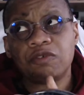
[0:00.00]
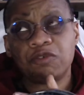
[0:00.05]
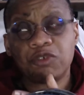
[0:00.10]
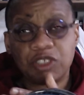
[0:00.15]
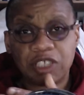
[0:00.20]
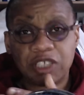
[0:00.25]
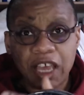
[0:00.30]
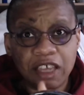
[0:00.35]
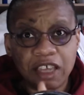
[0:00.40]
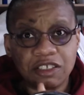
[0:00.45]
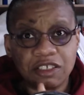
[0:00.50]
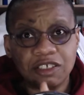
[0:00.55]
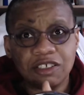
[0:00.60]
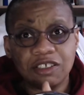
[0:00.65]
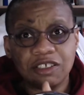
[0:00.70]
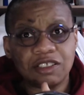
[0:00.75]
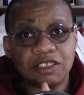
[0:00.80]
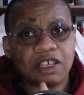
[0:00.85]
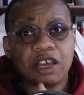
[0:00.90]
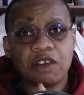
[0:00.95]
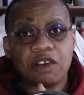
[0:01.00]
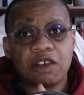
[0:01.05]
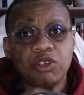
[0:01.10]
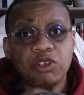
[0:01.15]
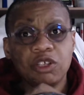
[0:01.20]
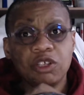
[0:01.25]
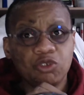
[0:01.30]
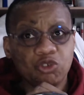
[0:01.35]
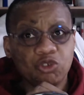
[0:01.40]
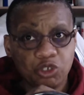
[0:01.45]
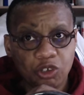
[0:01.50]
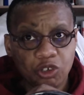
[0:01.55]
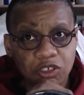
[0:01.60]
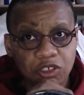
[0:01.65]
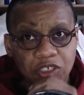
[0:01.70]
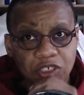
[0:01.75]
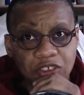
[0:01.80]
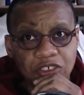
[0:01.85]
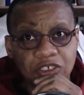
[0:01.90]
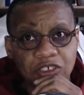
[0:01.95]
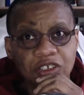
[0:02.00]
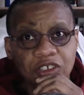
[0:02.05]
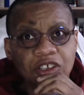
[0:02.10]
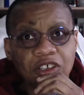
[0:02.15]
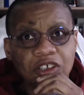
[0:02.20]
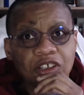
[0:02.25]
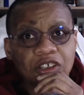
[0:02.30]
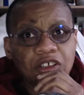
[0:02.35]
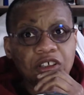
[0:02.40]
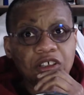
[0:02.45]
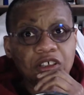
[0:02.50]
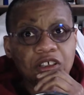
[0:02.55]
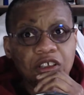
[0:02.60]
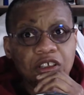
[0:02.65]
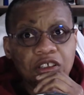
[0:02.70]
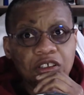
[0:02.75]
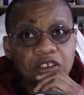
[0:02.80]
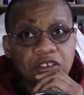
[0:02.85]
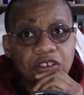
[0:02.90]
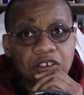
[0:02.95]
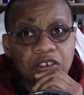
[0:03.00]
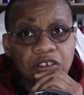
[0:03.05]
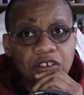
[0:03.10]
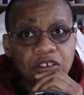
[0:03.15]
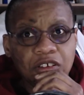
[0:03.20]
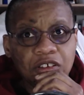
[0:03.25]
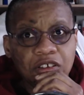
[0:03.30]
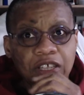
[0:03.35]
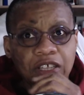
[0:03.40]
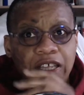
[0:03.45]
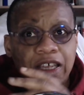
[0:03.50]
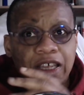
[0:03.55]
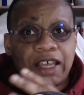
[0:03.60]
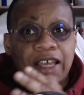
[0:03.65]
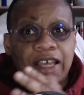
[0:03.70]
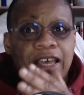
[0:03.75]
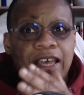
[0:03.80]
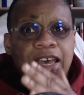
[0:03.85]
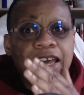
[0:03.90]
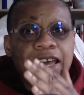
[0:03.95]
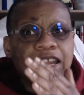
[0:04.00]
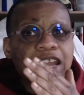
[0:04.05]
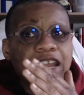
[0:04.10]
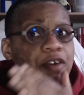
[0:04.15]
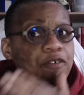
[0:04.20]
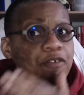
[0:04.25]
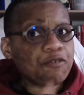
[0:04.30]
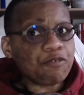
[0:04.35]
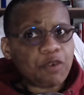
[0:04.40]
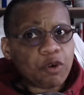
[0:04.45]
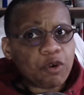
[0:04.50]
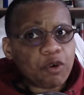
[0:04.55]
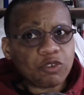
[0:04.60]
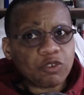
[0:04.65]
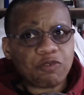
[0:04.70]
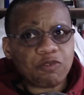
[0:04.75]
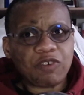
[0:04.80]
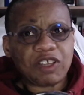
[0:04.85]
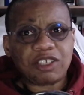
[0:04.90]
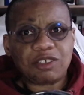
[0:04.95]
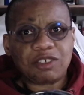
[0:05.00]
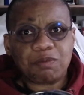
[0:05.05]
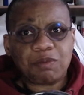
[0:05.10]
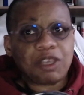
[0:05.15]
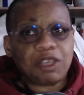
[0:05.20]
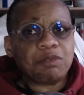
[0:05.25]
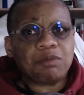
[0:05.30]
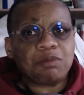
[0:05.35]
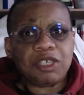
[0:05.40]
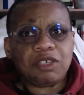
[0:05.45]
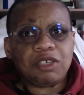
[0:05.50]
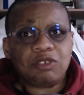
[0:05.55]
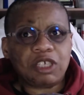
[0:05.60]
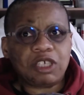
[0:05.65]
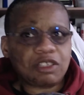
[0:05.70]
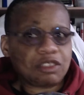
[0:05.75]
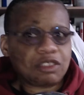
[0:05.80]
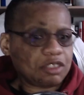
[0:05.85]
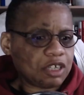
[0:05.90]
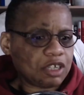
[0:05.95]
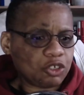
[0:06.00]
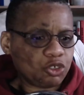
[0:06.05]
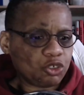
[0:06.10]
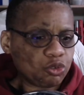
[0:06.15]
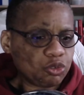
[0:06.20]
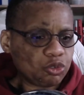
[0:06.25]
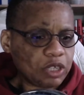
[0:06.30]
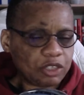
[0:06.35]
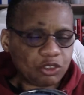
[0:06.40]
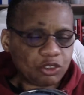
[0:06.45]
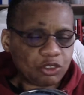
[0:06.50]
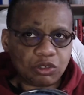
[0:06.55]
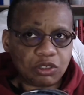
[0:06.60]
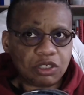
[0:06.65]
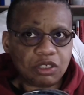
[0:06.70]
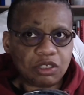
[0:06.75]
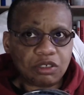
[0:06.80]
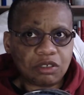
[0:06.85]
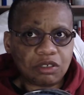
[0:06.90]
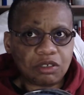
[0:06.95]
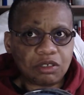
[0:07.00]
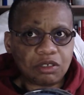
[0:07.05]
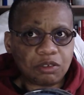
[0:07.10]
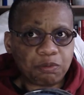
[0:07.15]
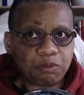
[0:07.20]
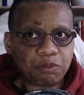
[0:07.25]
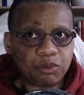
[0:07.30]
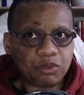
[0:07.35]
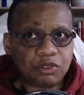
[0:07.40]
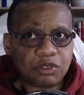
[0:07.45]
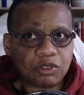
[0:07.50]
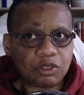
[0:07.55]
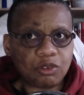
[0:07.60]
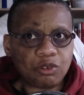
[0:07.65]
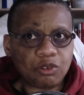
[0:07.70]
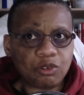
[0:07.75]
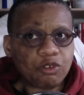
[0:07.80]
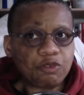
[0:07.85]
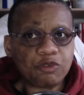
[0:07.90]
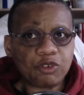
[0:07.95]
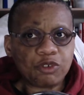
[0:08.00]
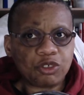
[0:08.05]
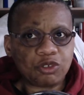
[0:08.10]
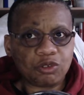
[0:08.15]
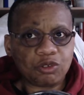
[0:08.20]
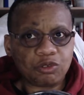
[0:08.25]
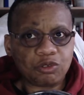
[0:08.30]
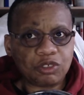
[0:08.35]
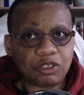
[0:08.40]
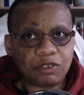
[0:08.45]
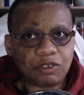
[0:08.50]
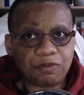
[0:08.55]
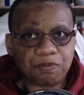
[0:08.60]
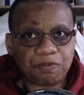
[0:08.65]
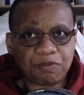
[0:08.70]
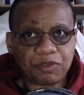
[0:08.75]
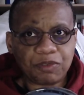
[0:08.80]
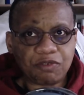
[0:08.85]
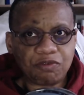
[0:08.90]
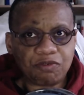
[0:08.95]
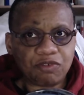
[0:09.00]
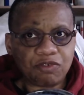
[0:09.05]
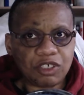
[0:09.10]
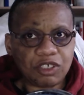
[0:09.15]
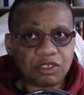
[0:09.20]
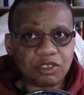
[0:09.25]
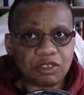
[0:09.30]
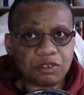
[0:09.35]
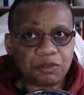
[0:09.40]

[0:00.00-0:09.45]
90s, I really enjoyed it, and I thought that maybe, yes, I should actually put all the songs on this